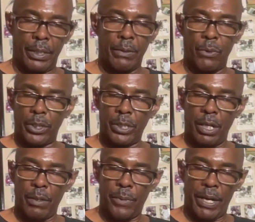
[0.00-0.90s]
I want to
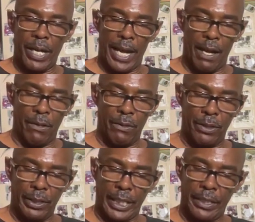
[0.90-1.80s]
talk about how
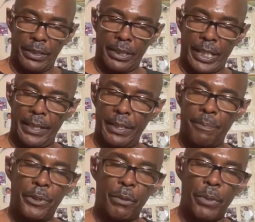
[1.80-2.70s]
they done changed
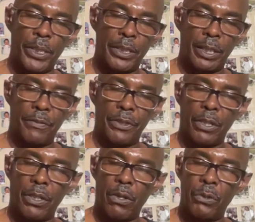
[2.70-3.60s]
up so much stuff in
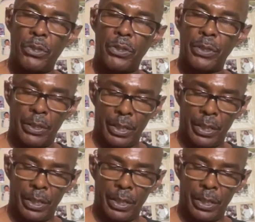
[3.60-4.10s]
our culture.